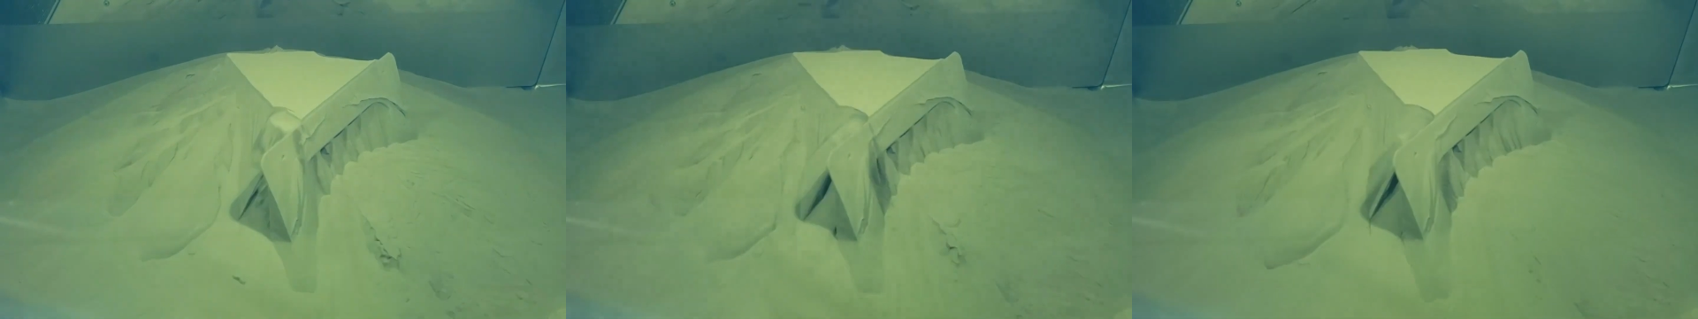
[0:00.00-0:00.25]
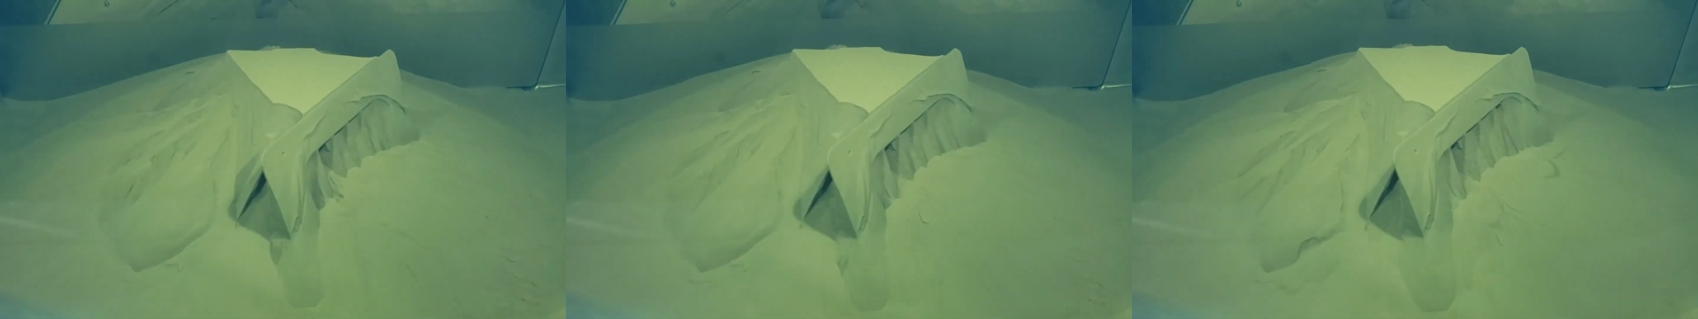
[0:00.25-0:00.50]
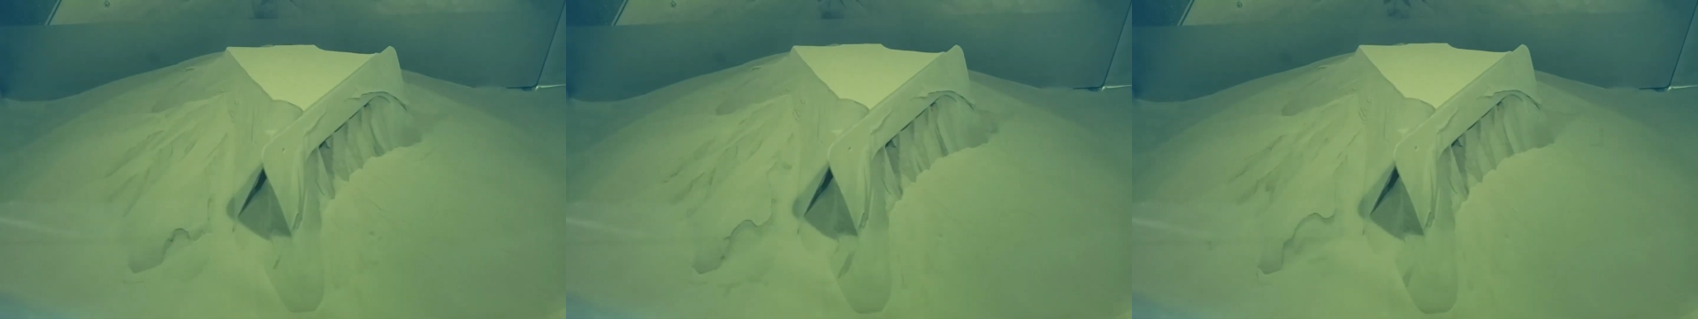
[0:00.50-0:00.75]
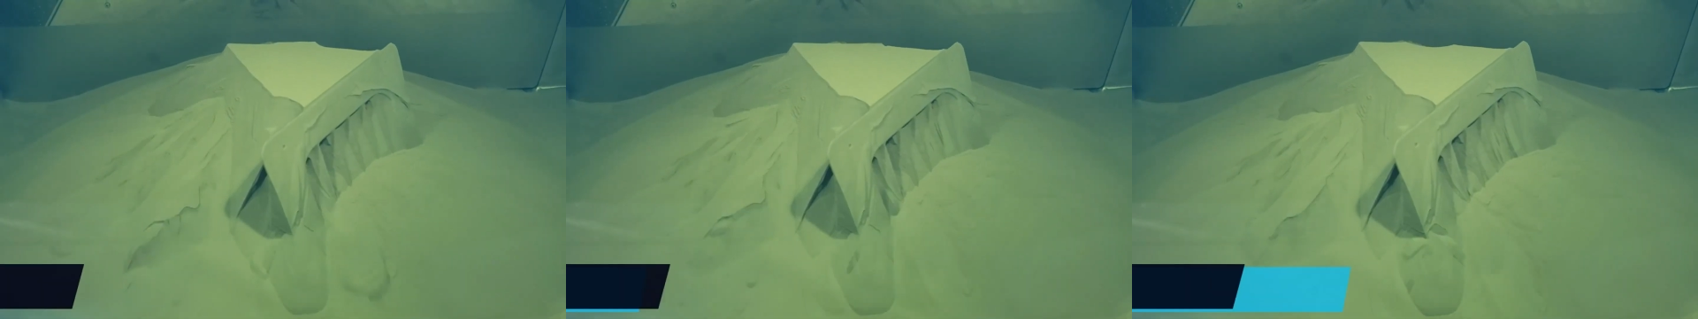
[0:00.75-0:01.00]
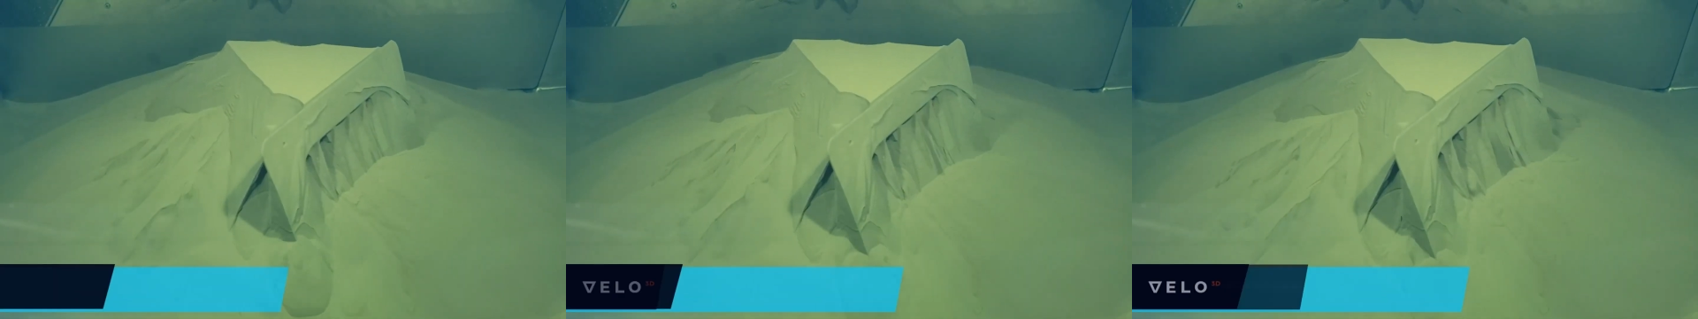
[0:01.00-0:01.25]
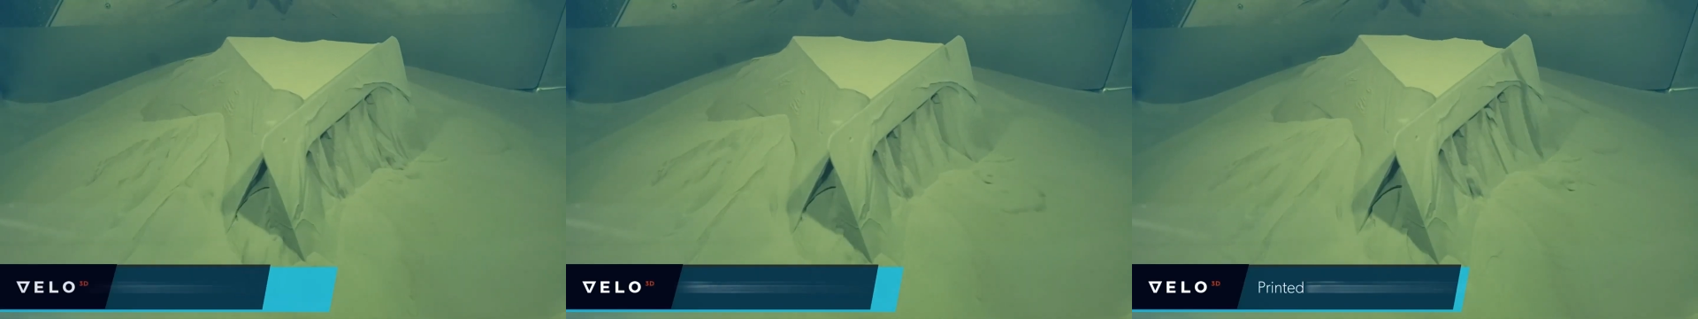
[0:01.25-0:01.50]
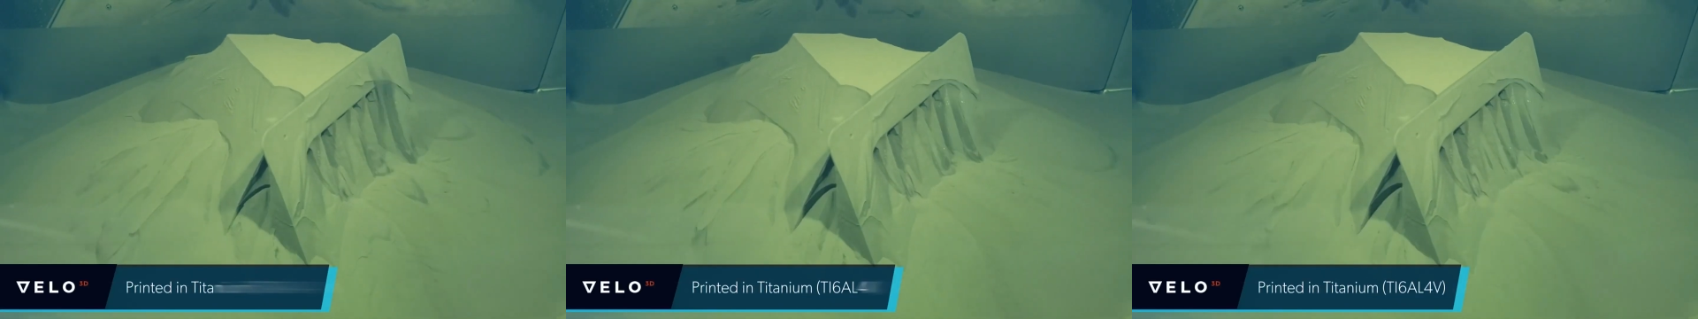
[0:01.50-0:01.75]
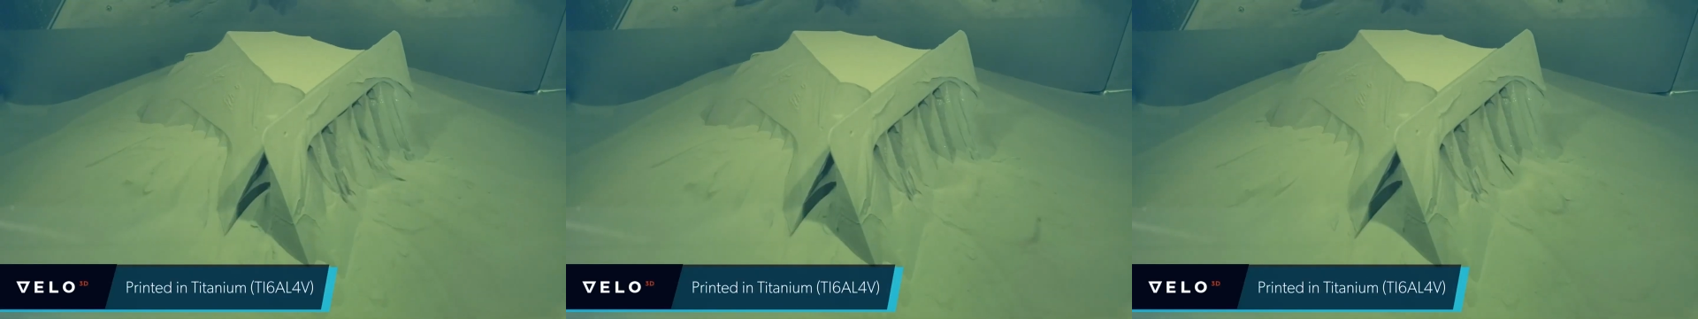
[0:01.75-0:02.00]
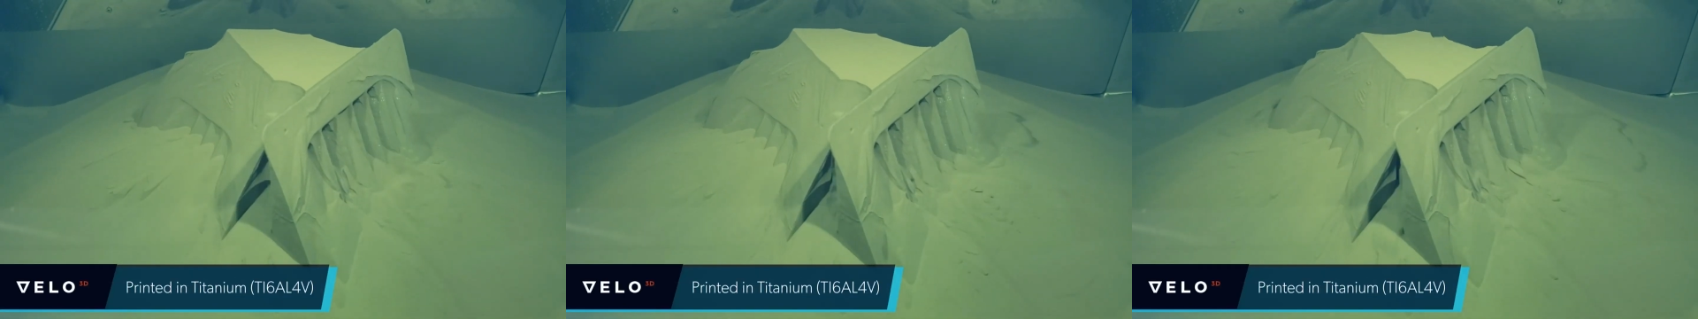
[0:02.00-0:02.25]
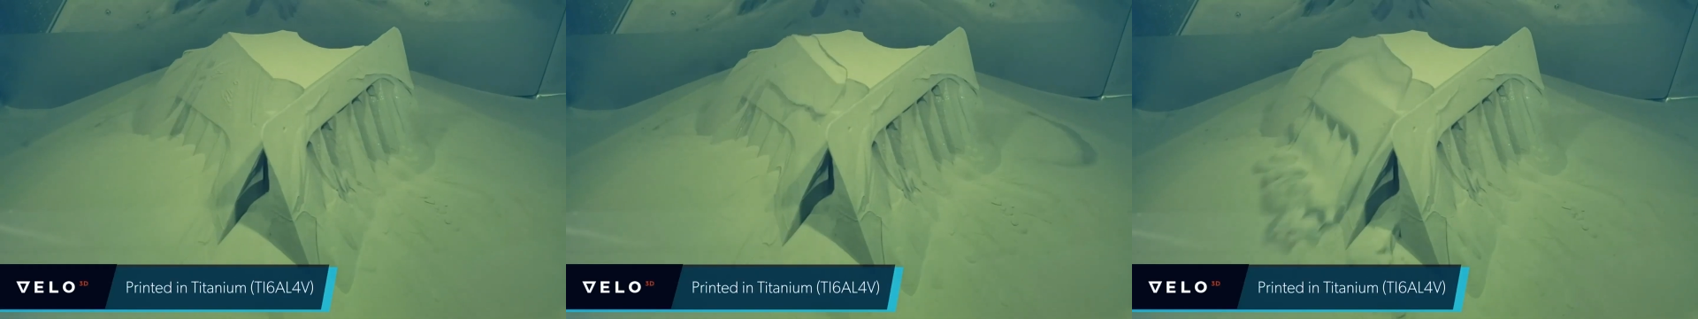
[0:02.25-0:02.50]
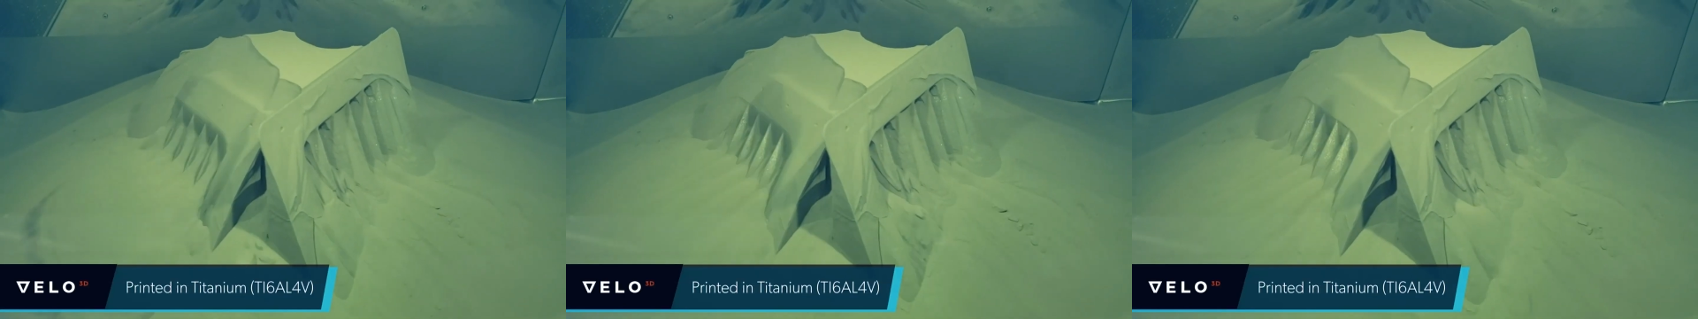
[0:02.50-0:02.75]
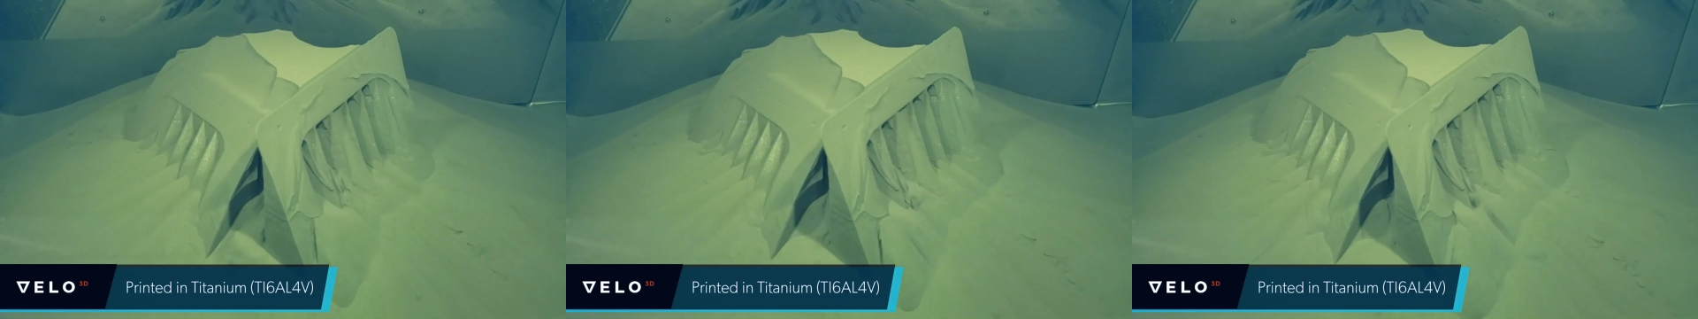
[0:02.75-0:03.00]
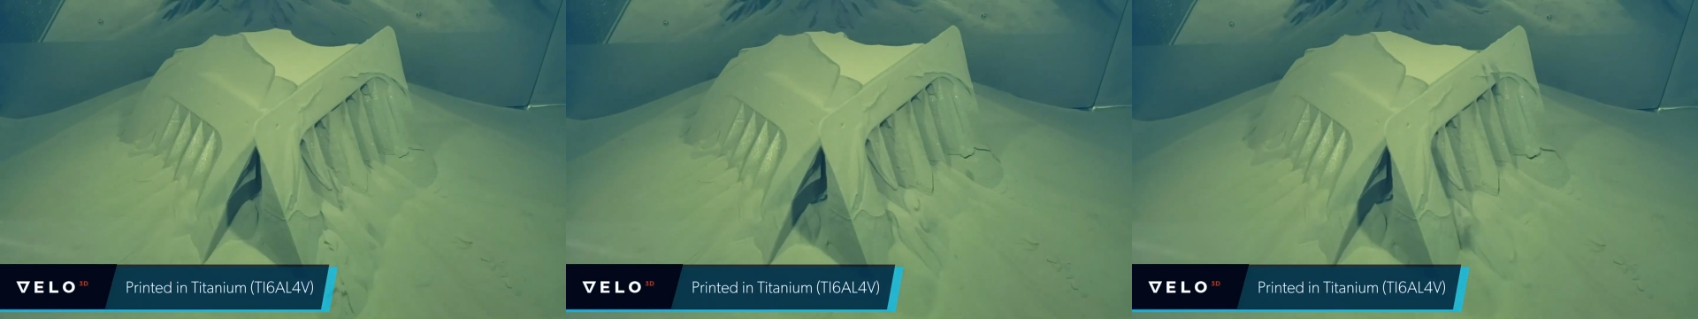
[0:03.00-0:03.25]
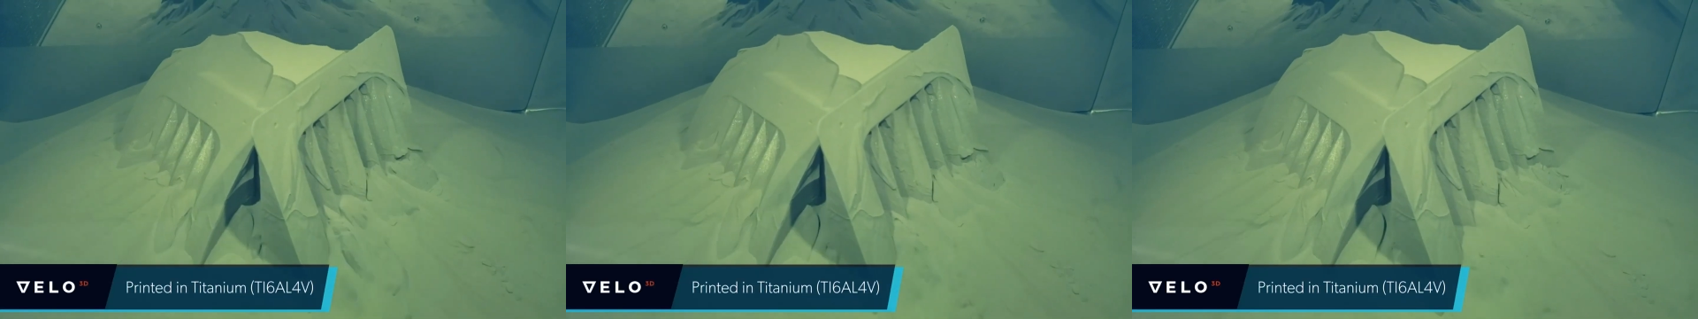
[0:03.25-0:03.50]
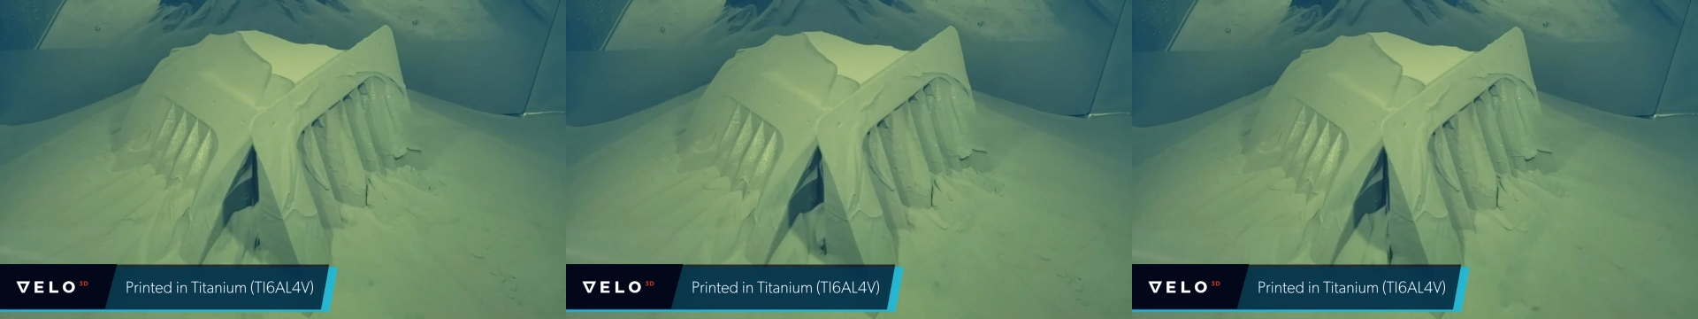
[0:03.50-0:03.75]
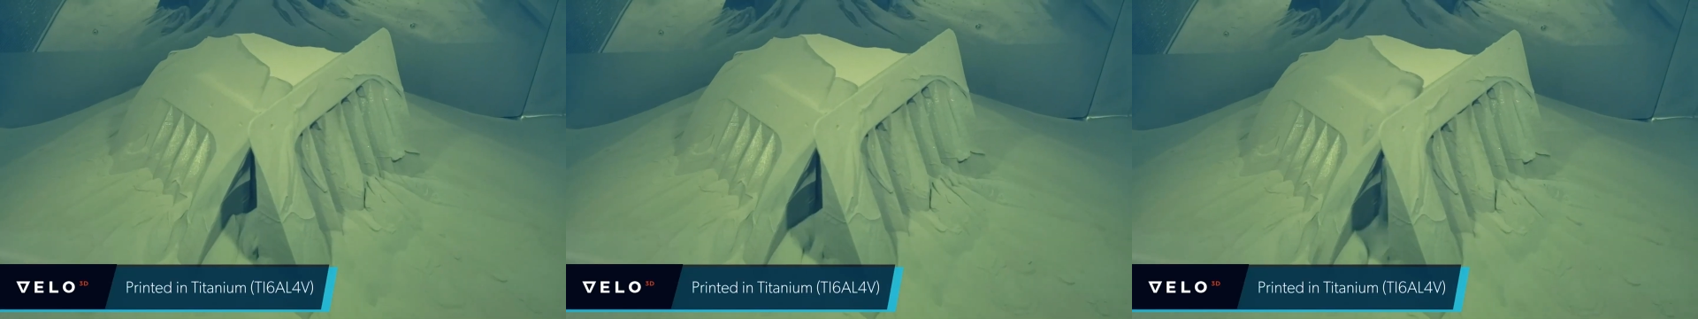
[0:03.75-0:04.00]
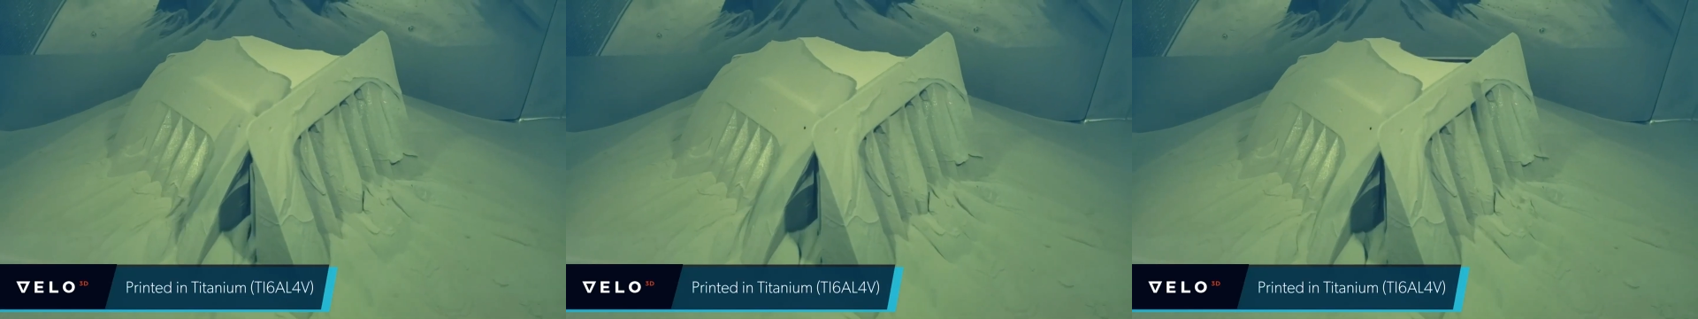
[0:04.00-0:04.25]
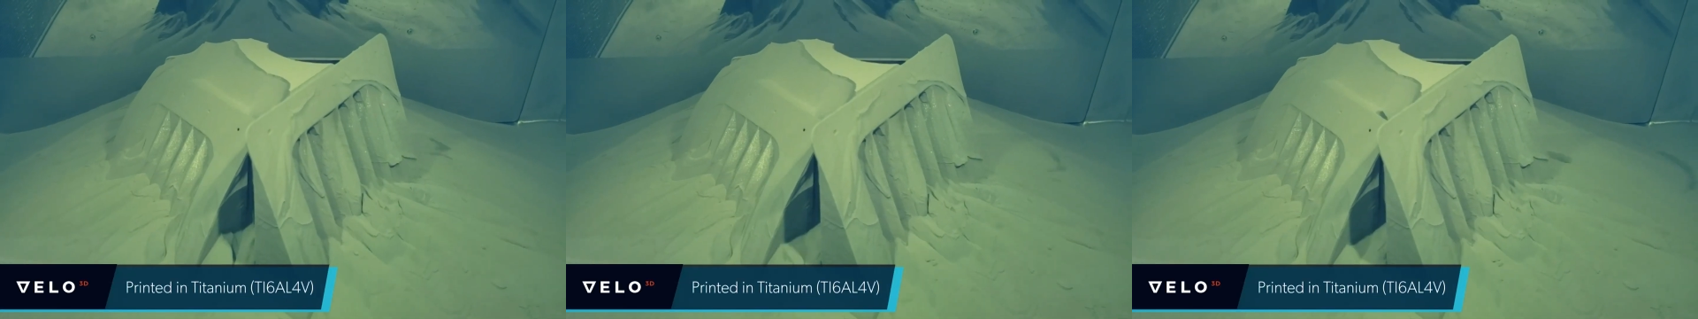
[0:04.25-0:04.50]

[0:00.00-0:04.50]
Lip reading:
No face is visible, so there are no lips to read.